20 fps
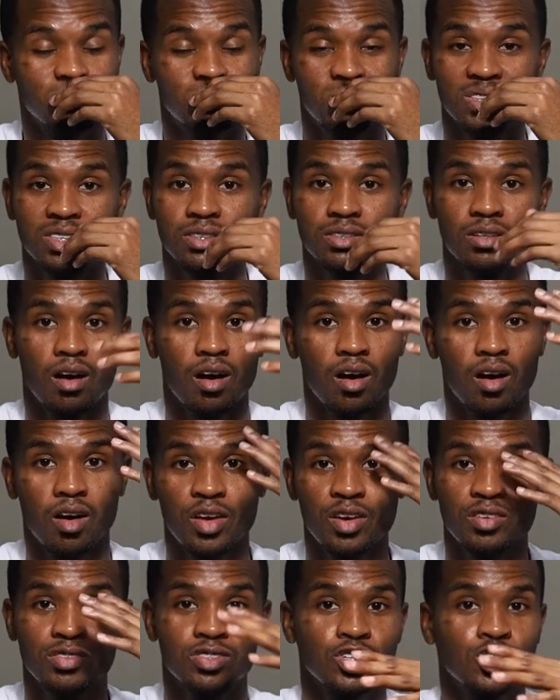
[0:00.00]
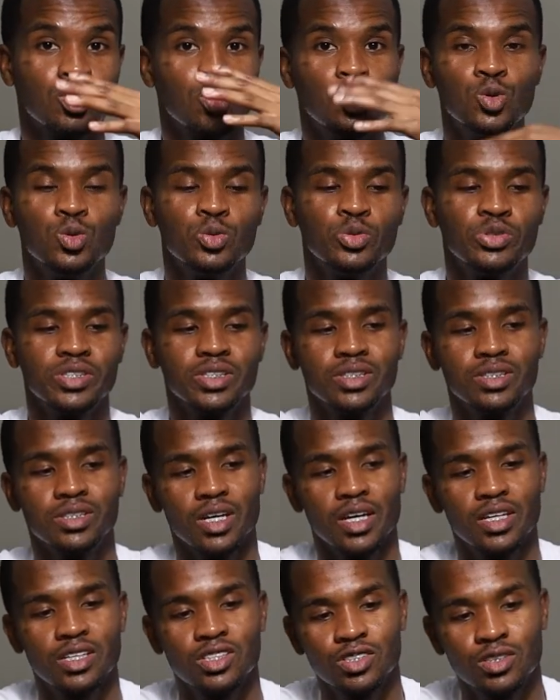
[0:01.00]
Just uh, it's a cool
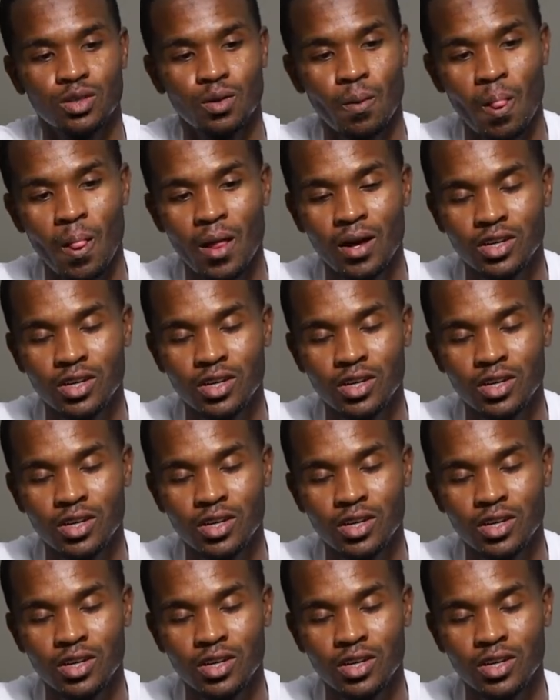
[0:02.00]
sensation.